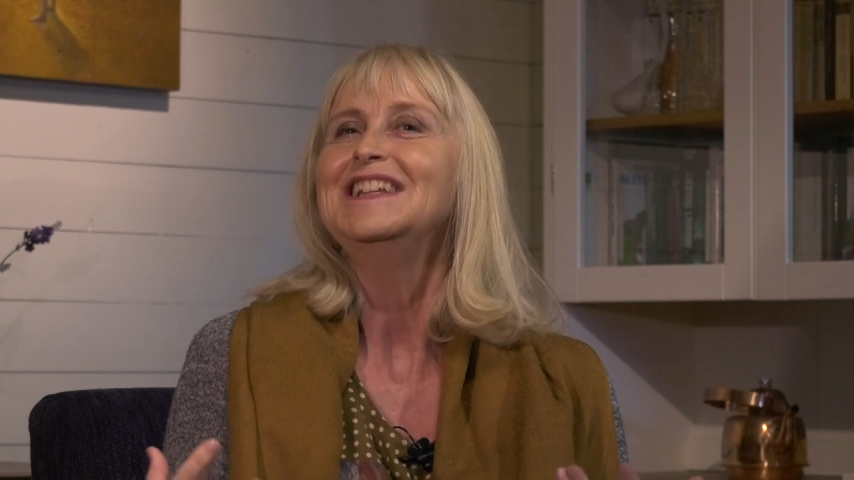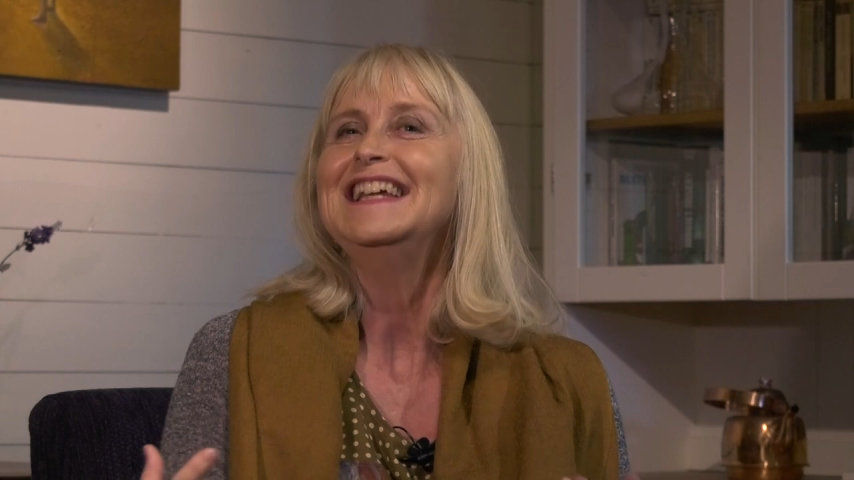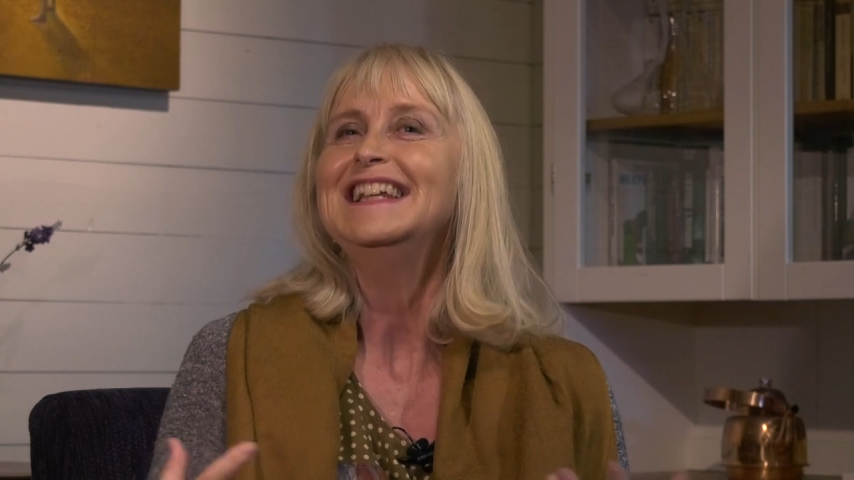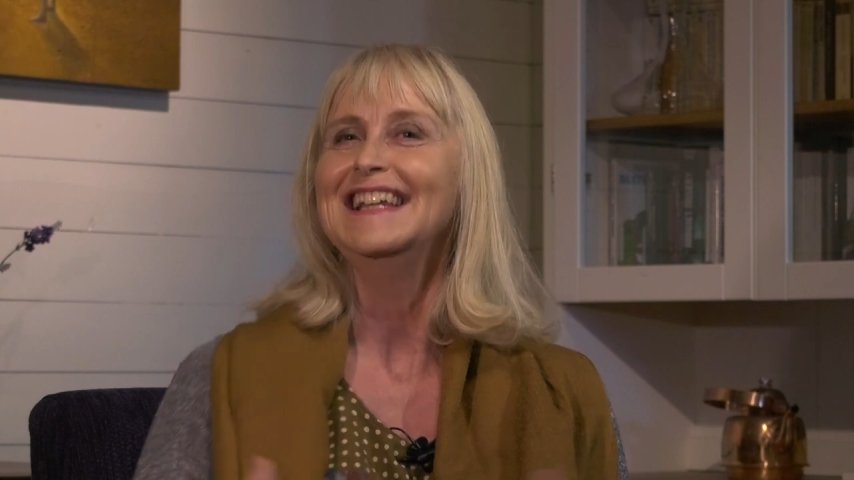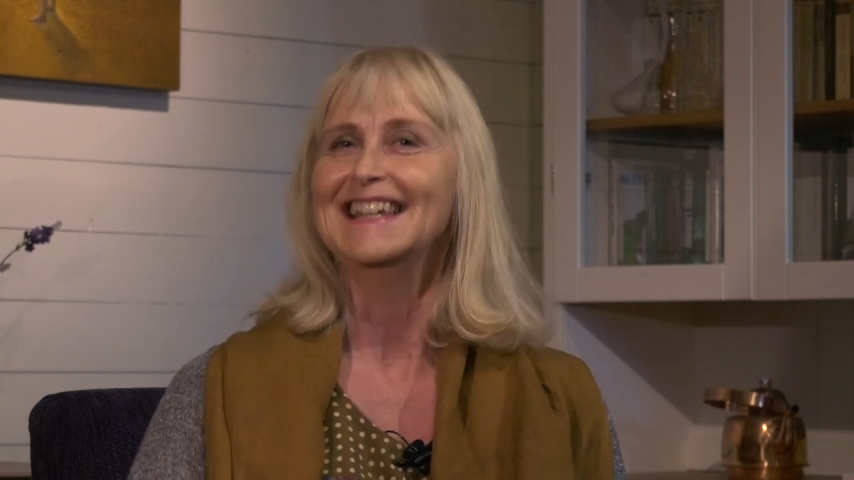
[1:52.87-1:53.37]

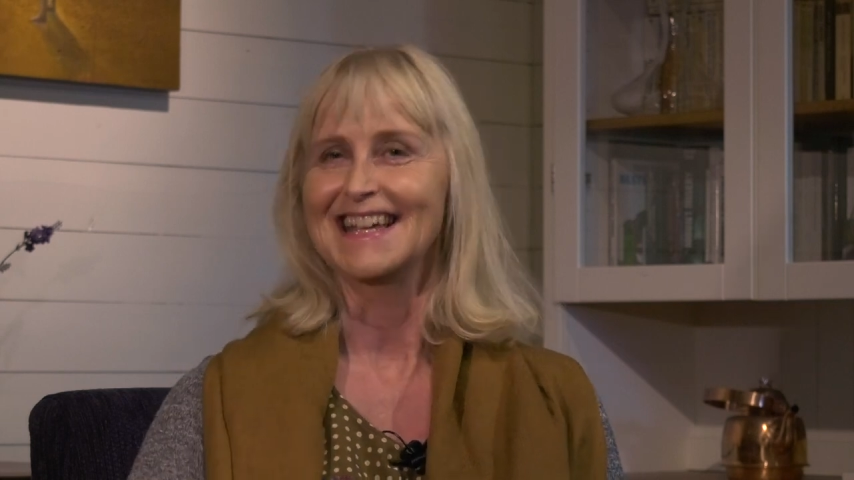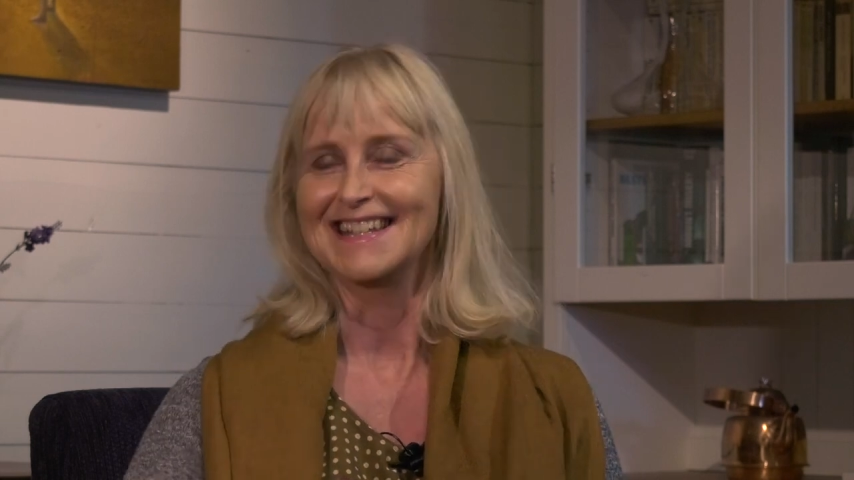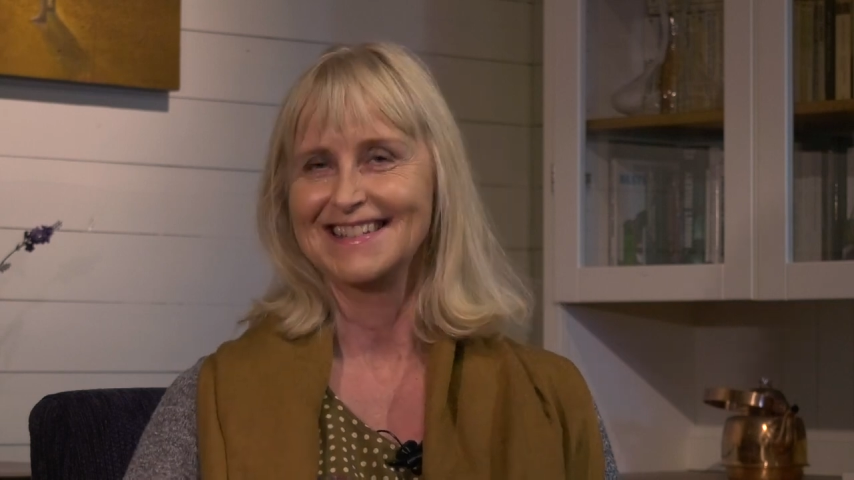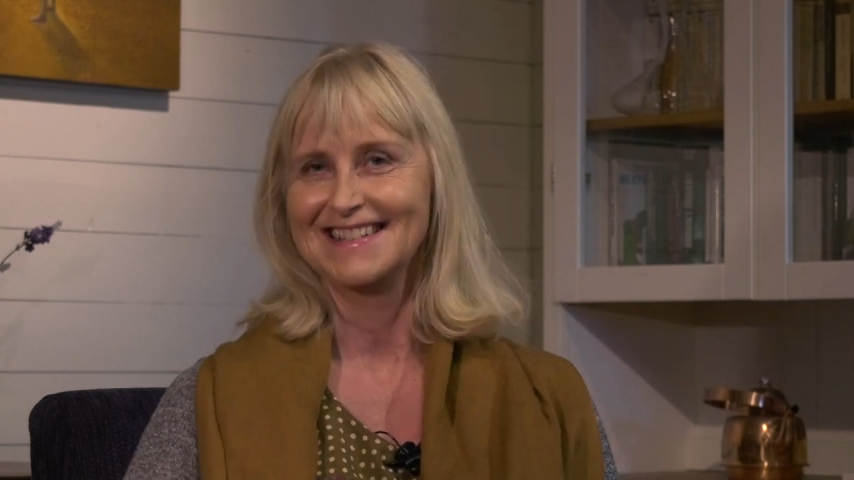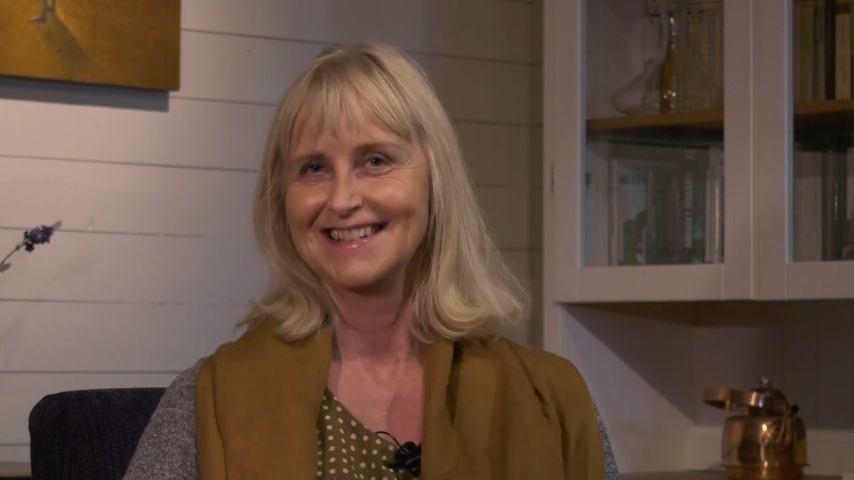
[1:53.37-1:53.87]

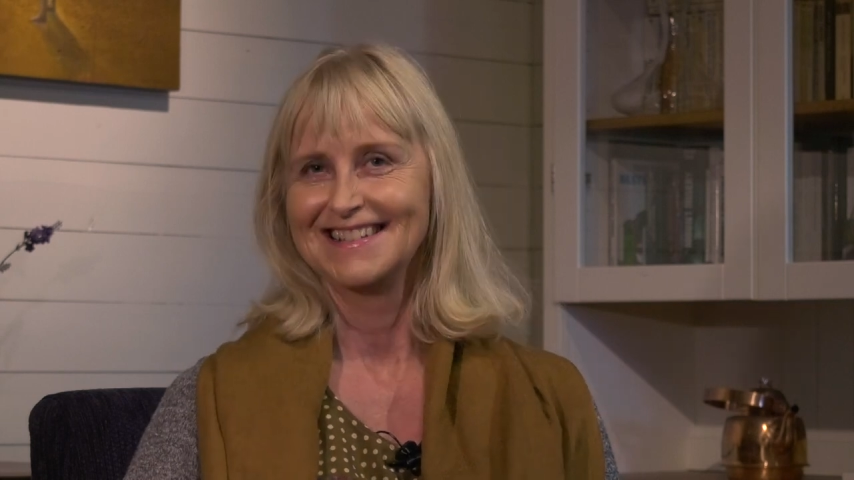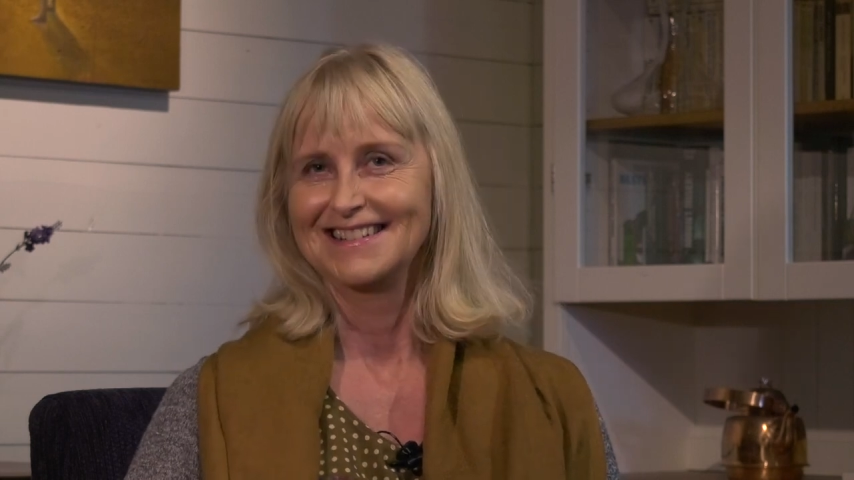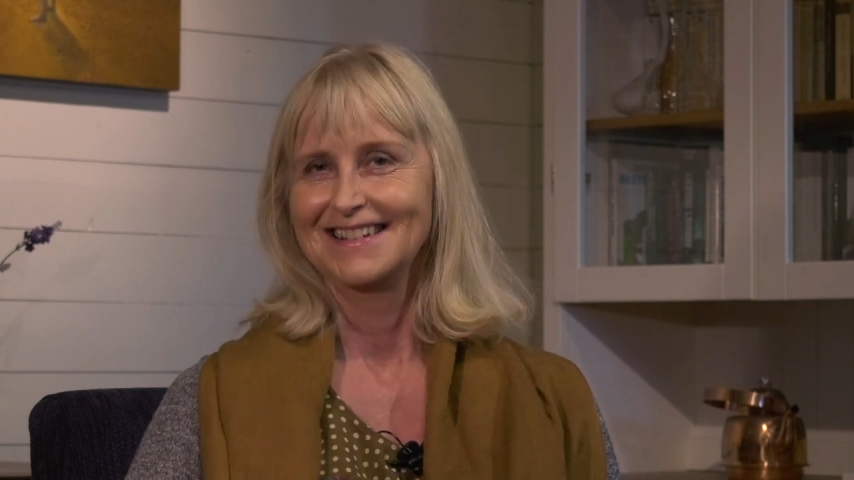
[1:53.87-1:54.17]
cleanliness,